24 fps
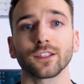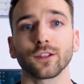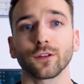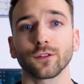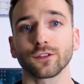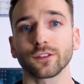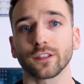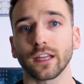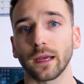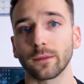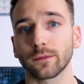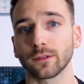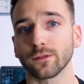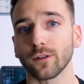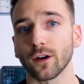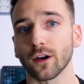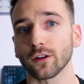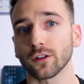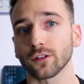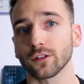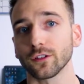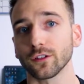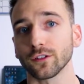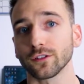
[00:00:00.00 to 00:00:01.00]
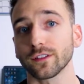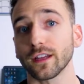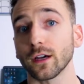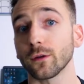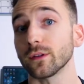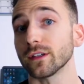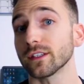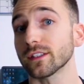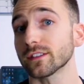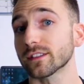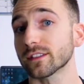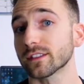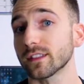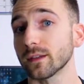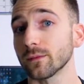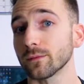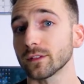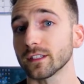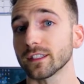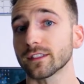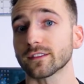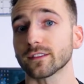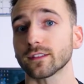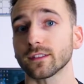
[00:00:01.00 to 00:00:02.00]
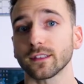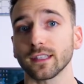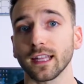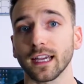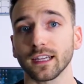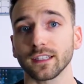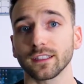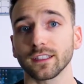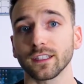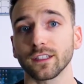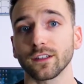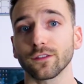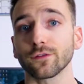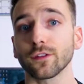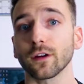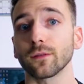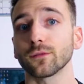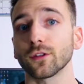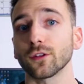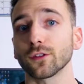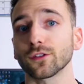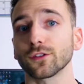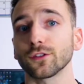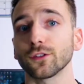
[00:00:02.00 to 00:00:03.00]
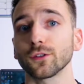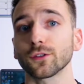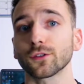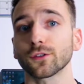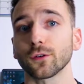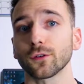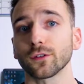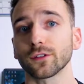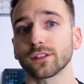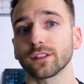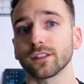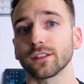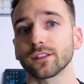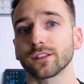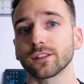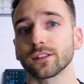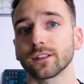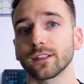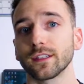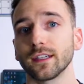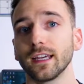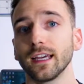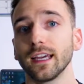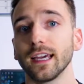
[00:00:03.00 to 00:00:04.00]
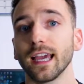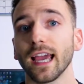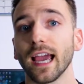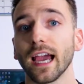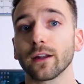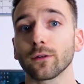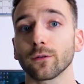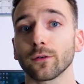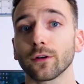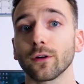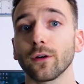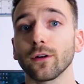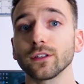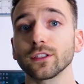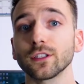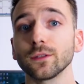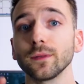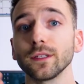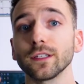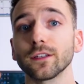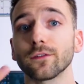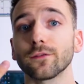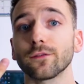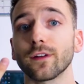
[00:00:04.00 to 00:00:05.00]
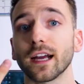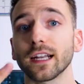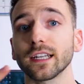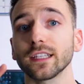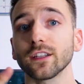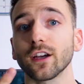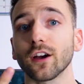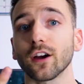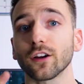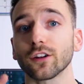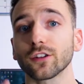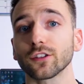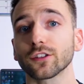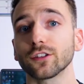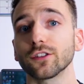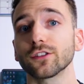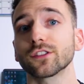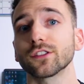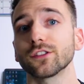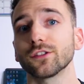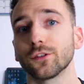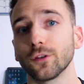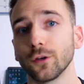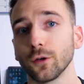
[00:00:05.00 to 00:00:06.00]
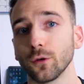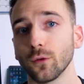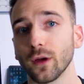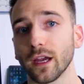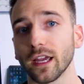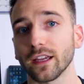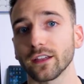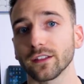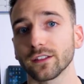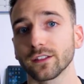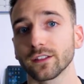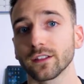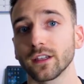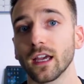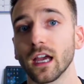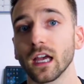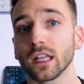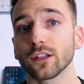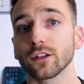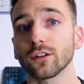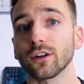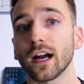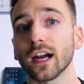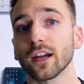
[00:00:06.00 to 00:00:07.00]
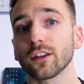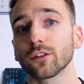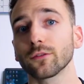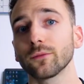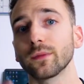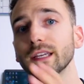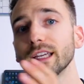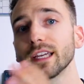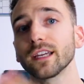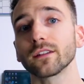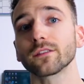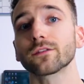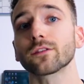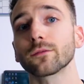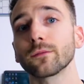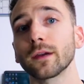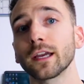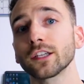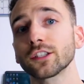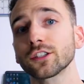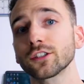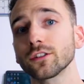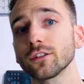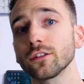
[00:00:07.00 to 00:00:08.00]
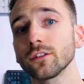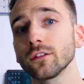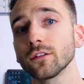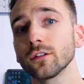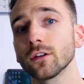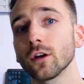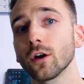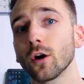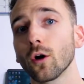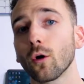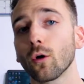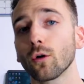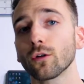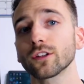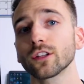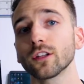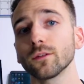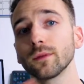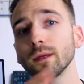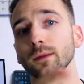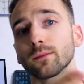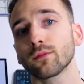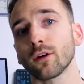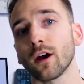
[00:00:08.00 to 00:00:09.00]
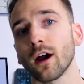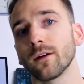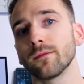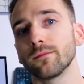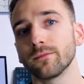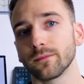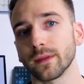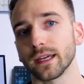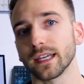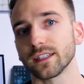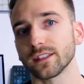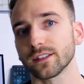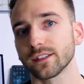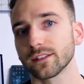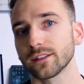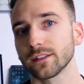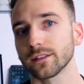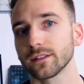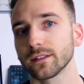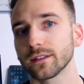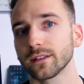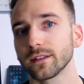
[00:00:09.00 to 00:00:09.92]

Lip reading: those types of articles that we simply selected from those news sources. And we're going to be defining the articles in 2 ways. They'll either be informational or they'll be problem-based.